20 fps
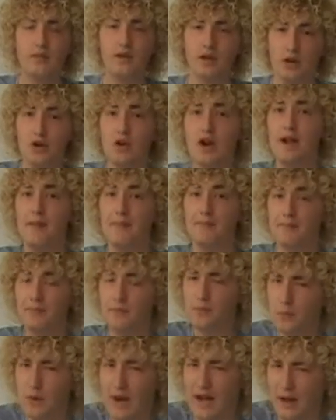Great.
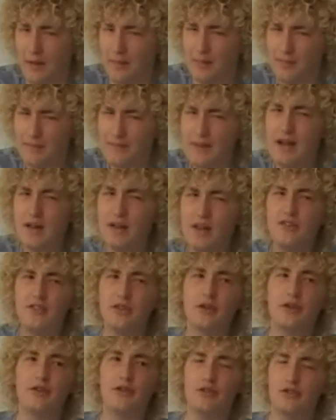Well, now let's
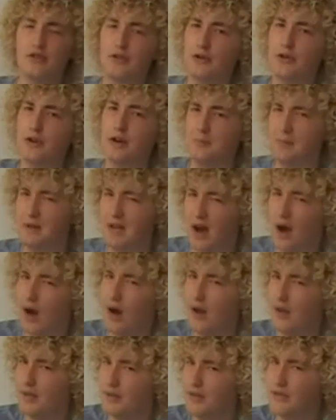look at the story
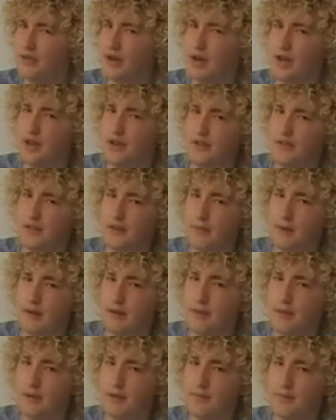behind the scientific
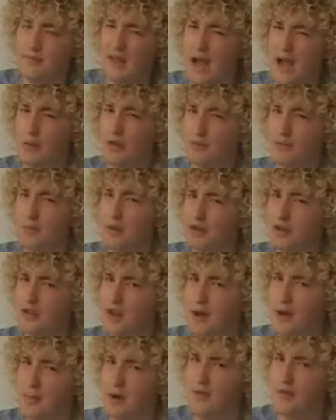method, how it's built
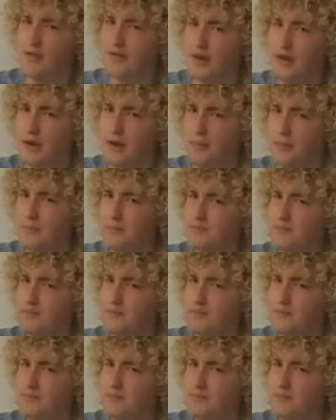up over time.